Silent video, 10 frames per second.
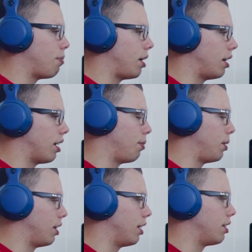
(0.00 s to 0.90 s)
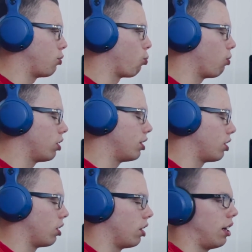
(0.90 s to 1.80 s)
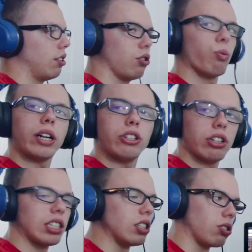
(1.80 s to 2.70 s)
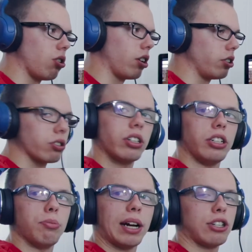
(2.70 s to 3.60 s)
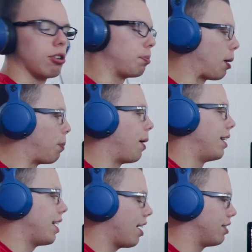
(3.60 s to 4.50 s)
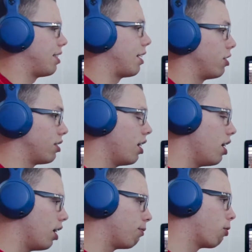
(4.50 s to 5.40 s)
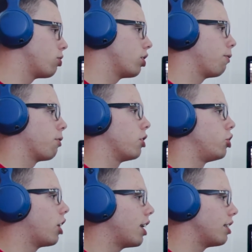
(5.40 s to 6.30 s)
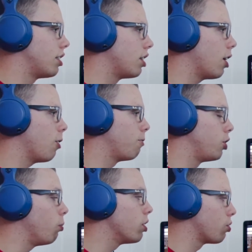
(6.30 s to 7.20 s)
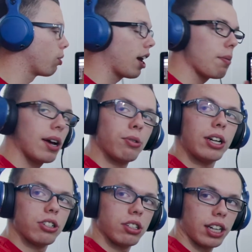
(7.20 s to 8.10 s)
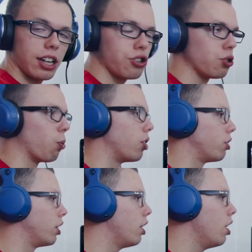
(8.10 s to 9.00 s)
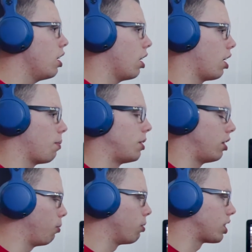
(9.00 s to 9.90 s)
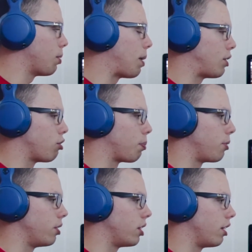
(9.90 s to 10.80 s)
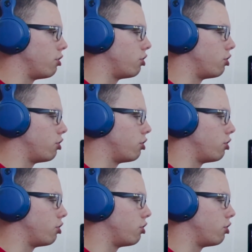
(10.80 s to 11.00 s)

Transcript: I mean, it's a wedding dresses are long. You might trip up on it on stairs. Fortunately for the shot itself, she was okay. By the way, just in case you were wondering, it wasn't a bad trip or anything.